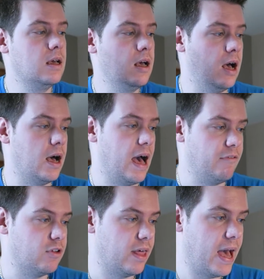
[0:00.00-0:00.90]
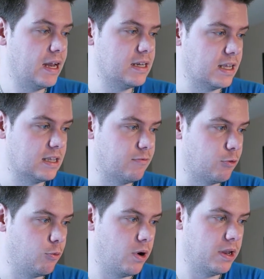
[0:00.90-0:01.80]
After that, except
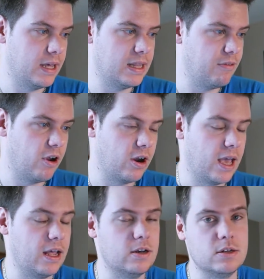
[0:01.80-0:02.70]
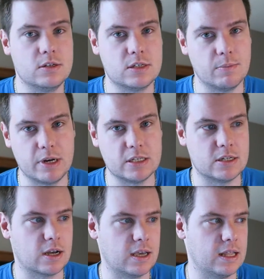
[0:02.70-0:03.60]
for one at the very end, somebody
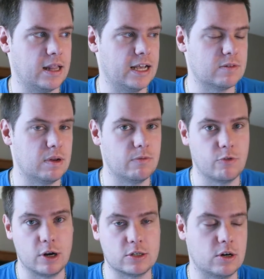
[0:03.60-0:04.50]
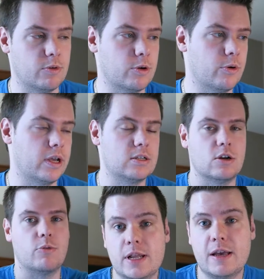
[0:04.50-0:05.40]
snuck in last minute before I started recording.
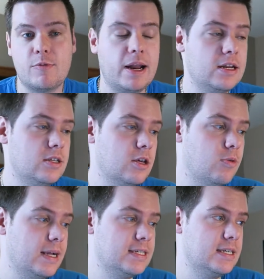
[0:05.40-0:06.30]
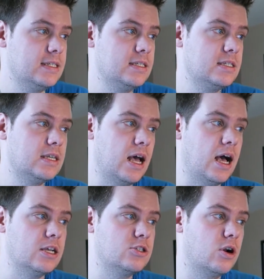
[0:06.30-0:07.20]
So we're gonna get right into the questions,
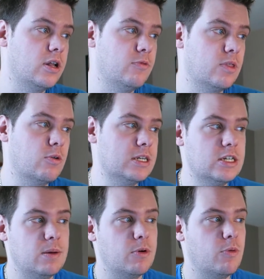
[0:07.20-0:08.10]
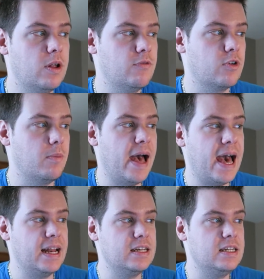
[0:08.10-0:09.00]
starting with question number 1 from
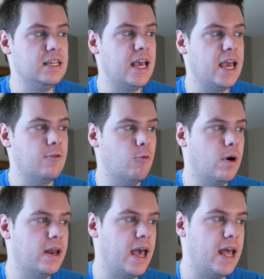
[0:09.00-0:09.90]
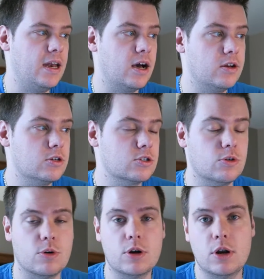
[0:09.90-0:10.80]

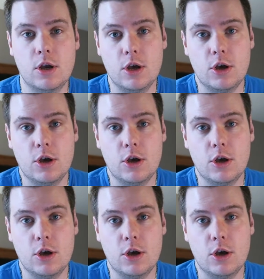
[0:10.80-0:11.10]
@DA1N_,